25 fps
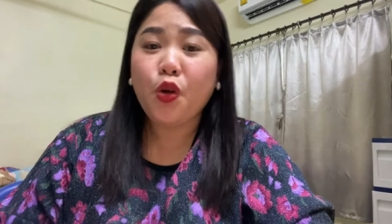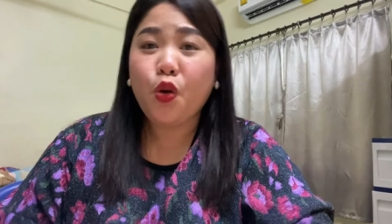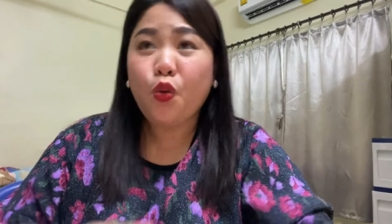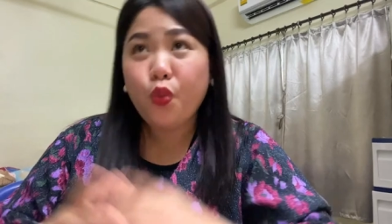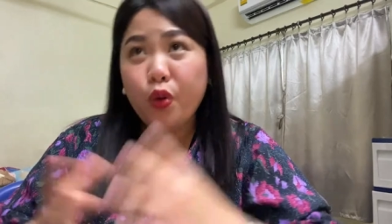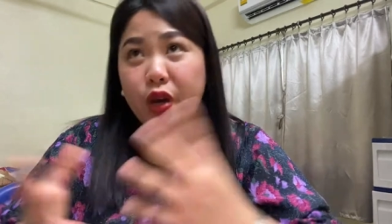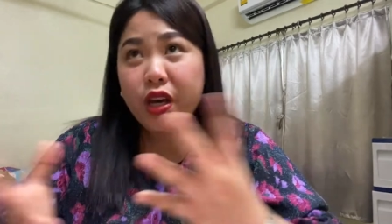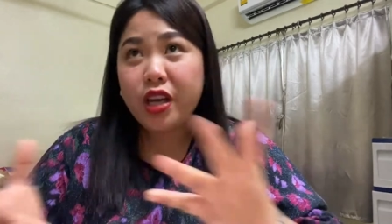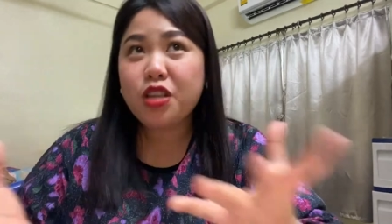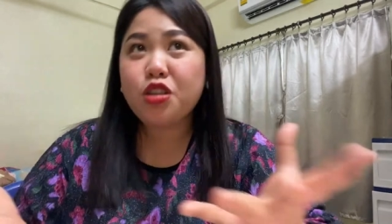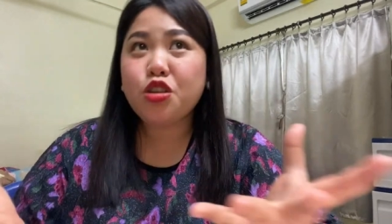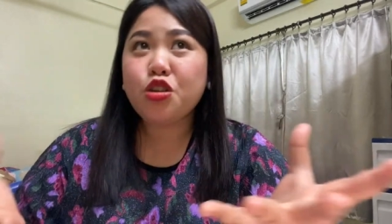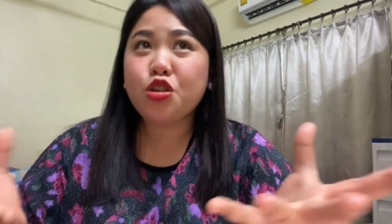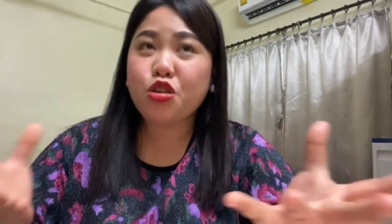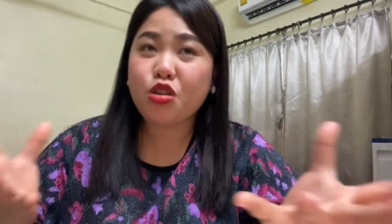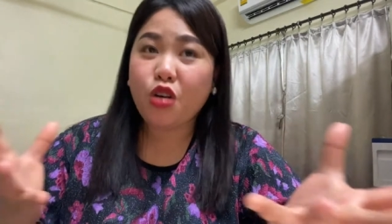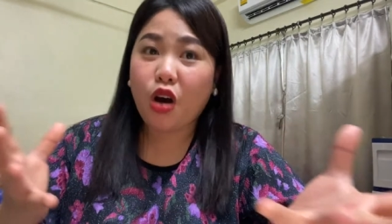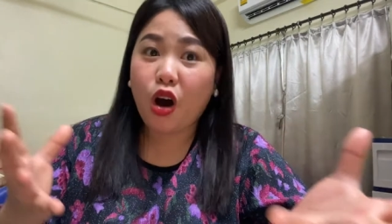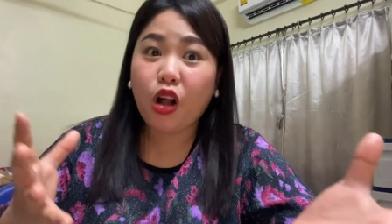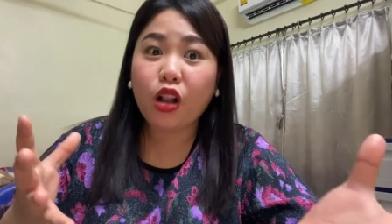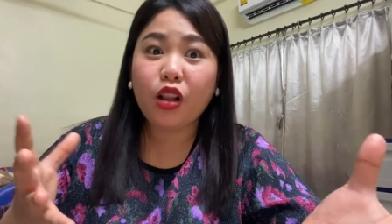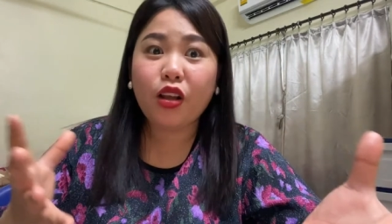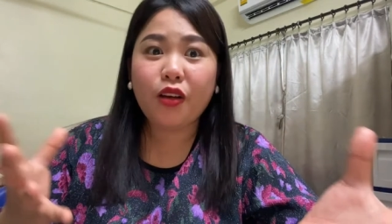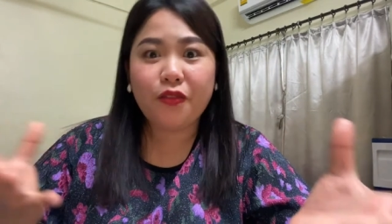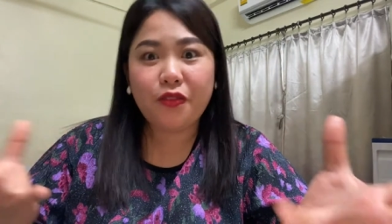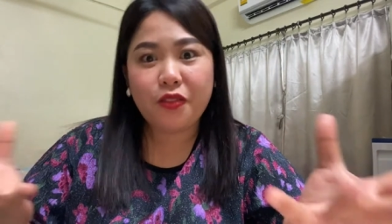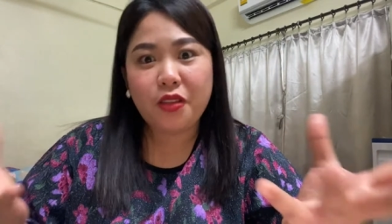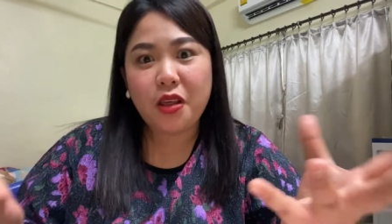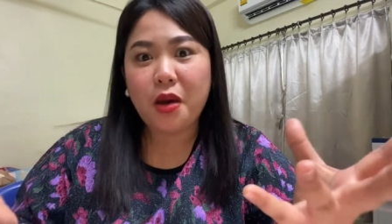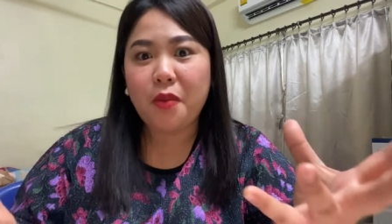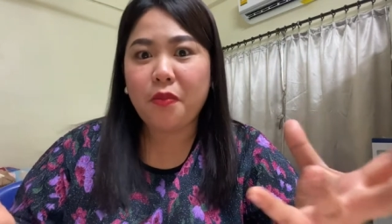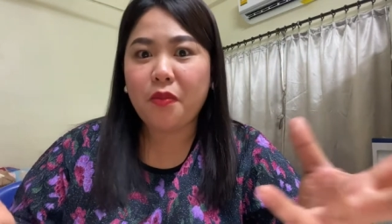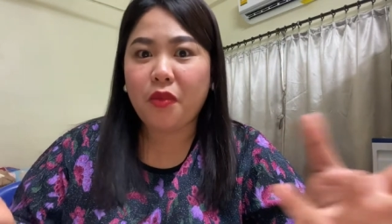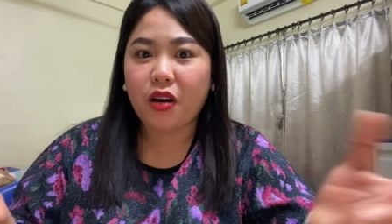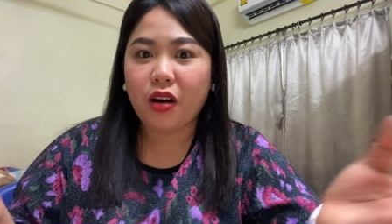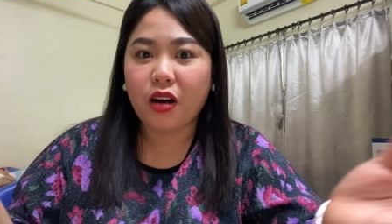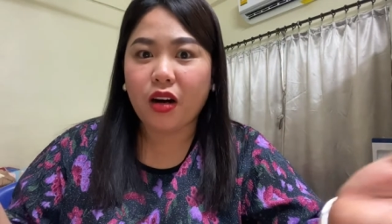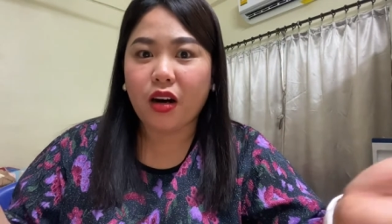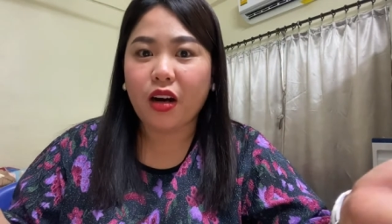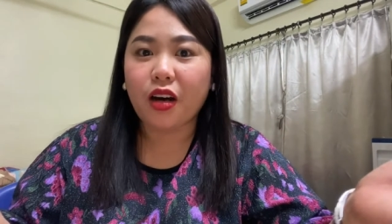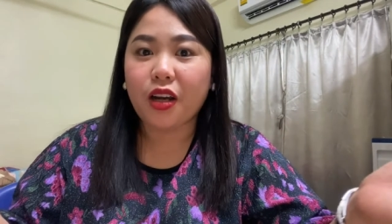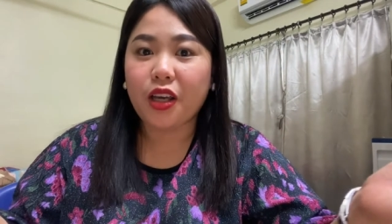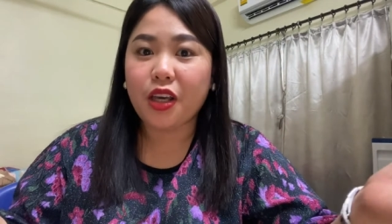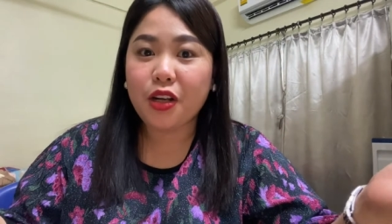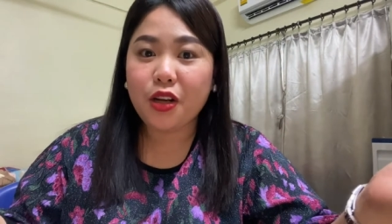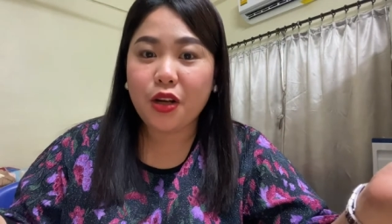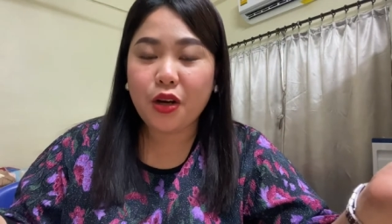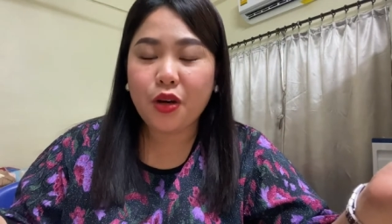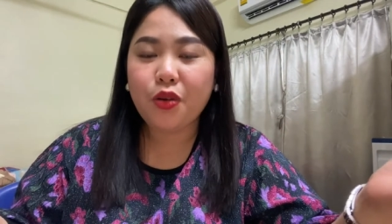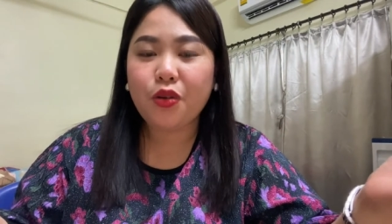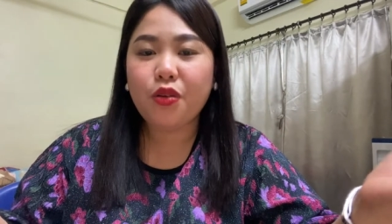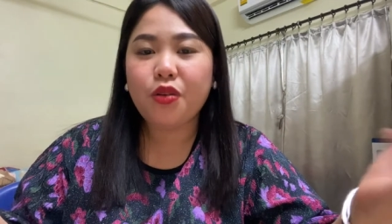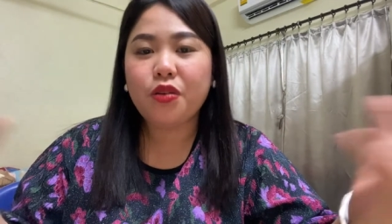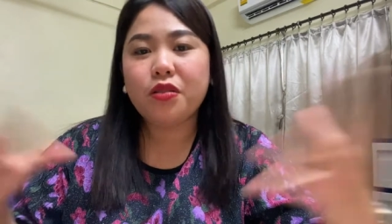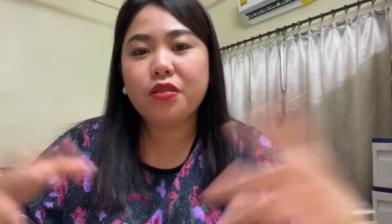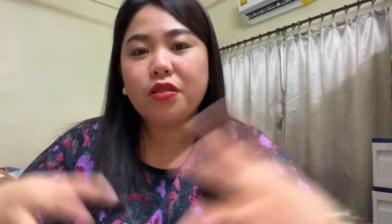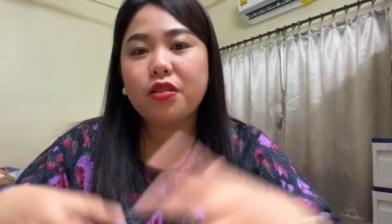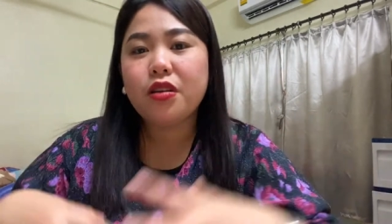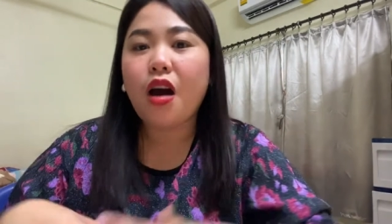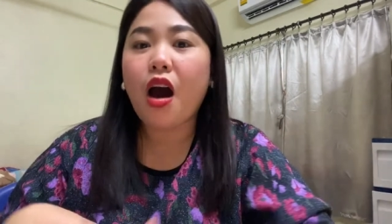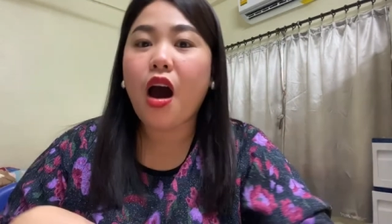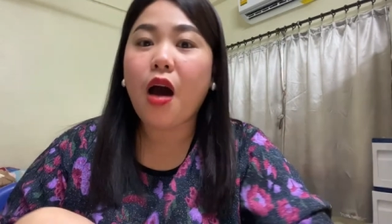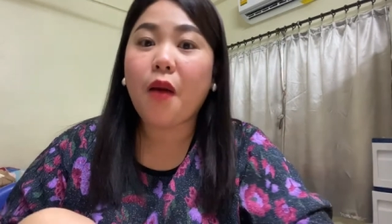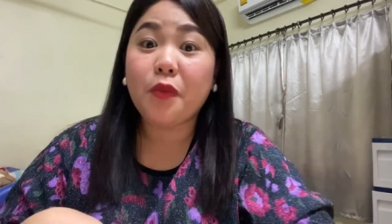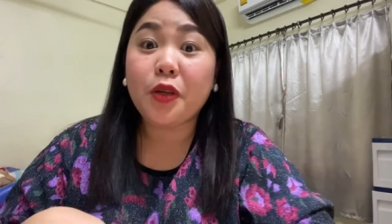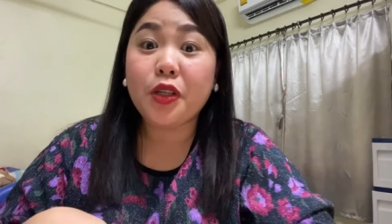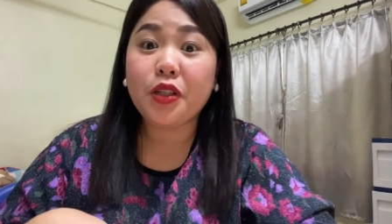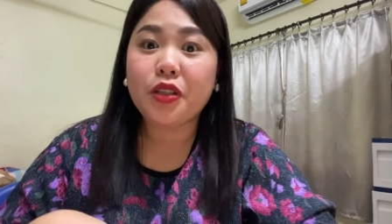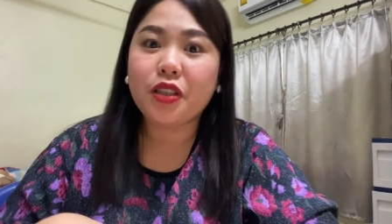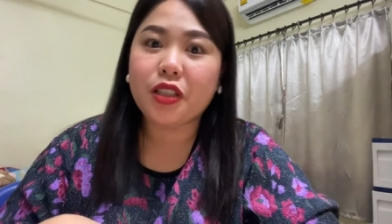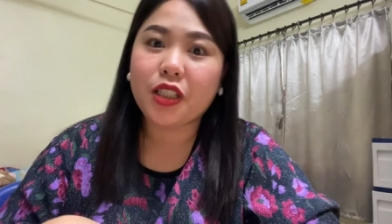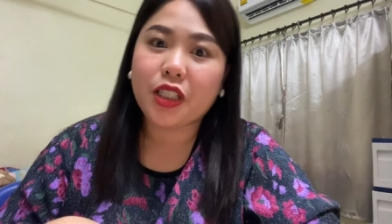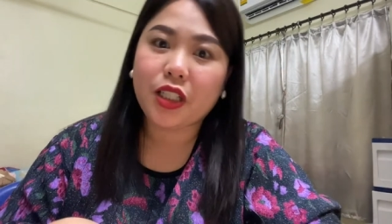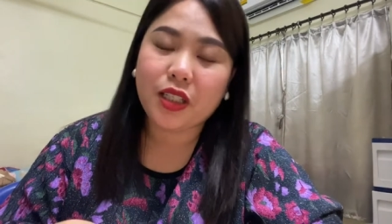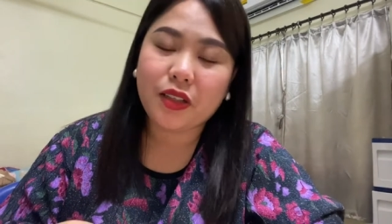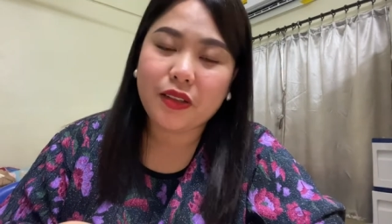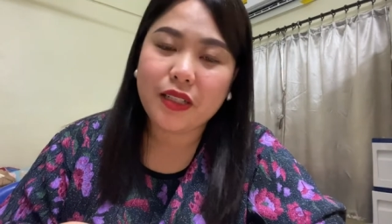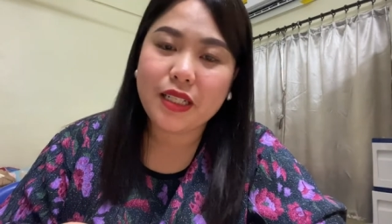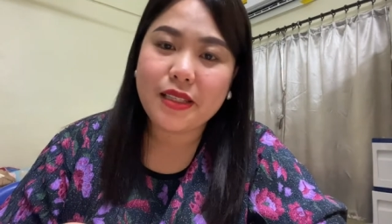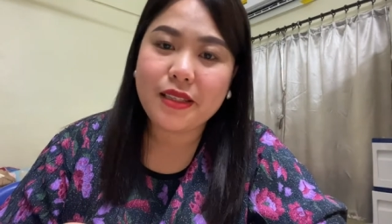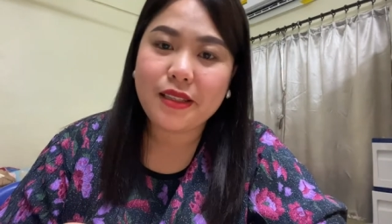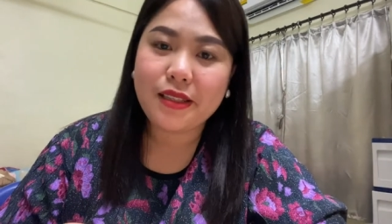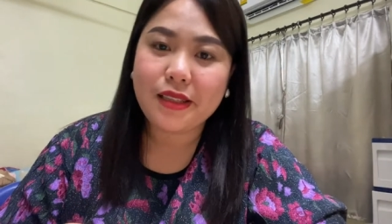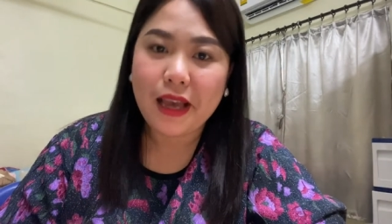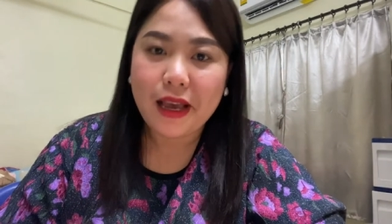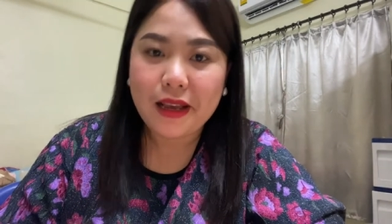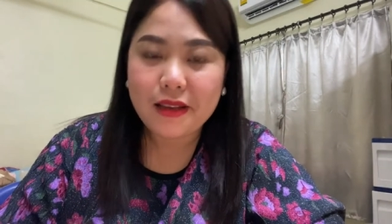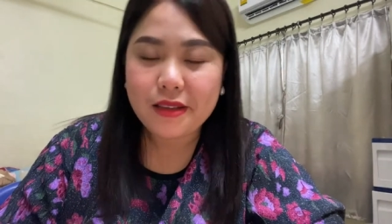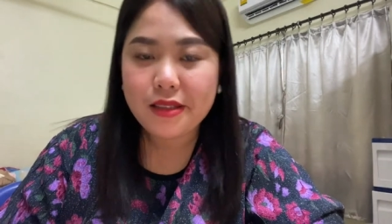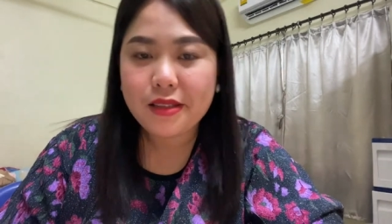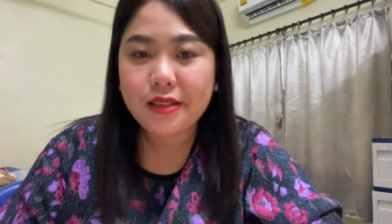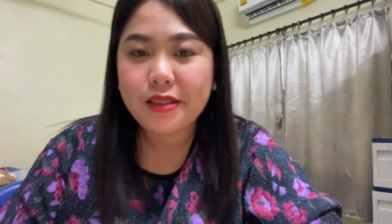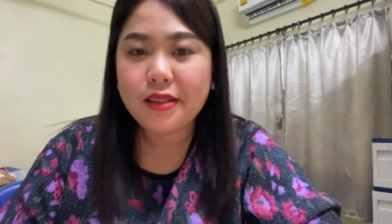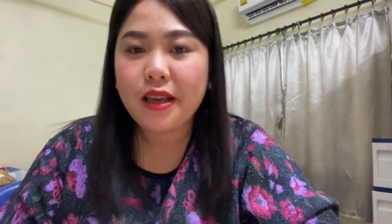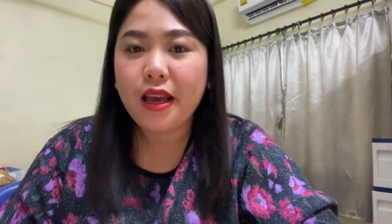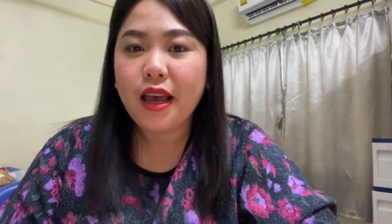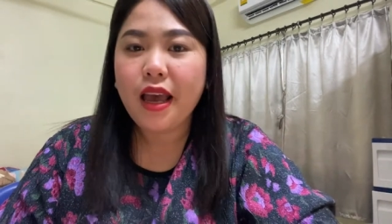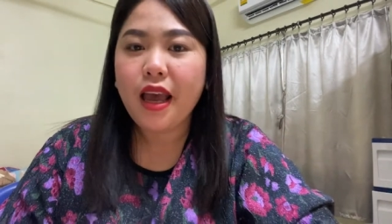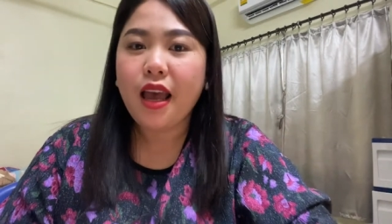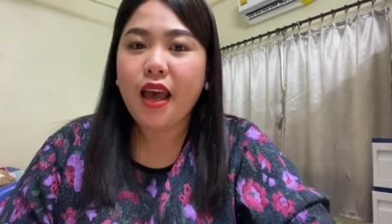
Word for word: which all of them are, you know, common occurrences.